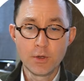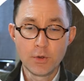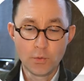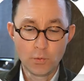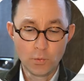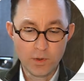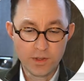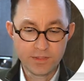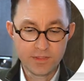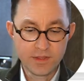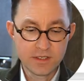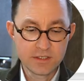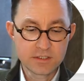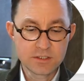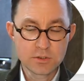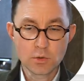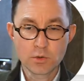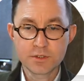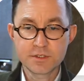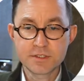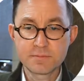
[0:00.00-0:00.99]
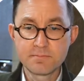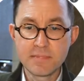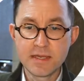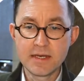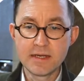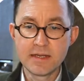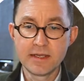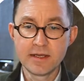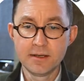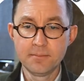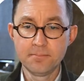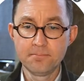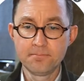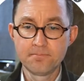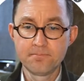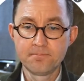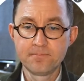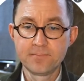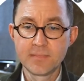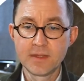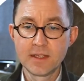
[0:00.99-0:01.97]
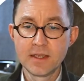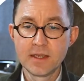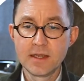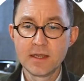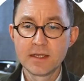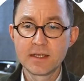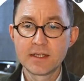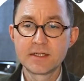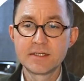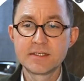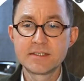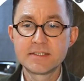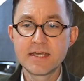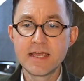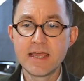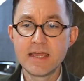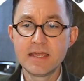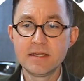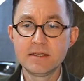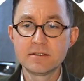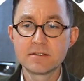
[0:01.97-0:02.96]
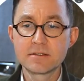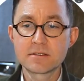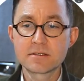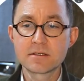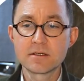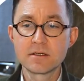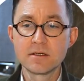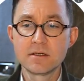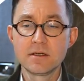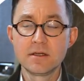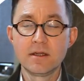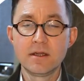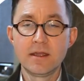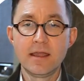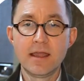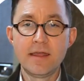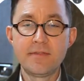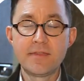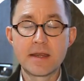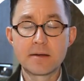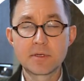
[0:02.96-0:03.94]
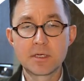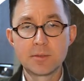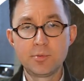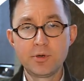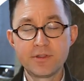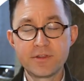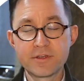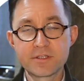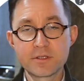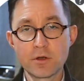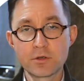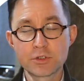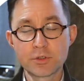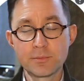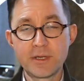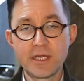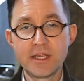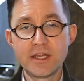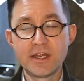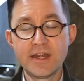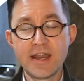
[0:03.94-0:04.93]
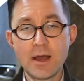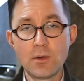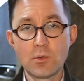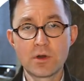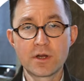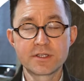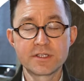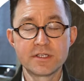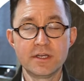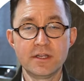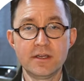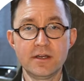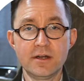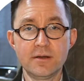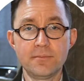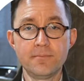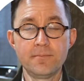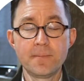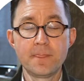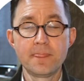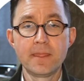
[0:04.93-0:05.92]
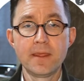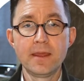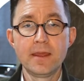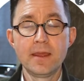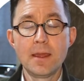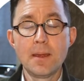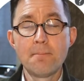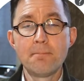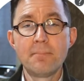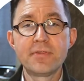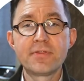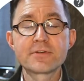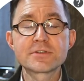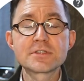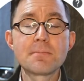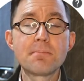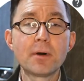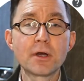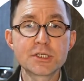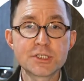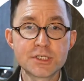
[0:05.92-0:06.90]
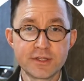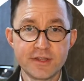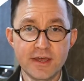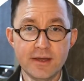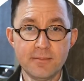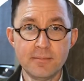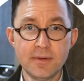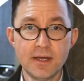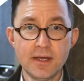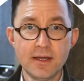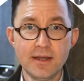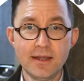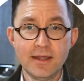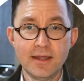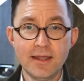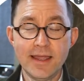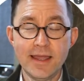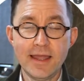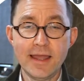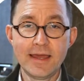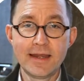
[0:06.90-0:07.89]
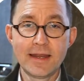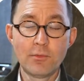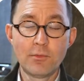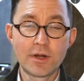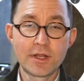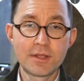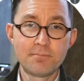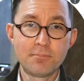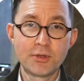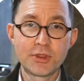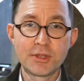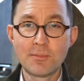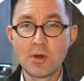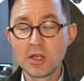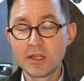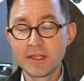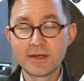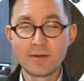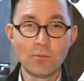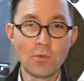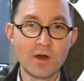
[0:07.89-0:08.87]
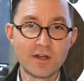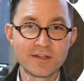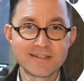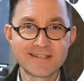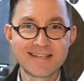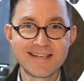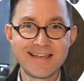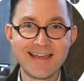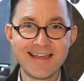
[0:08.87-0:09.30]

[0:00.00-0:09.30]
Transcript: when the source medium contains, and then I'm gonna put the social media networks in here. But there's a bunch of them and I want to put them all in at once.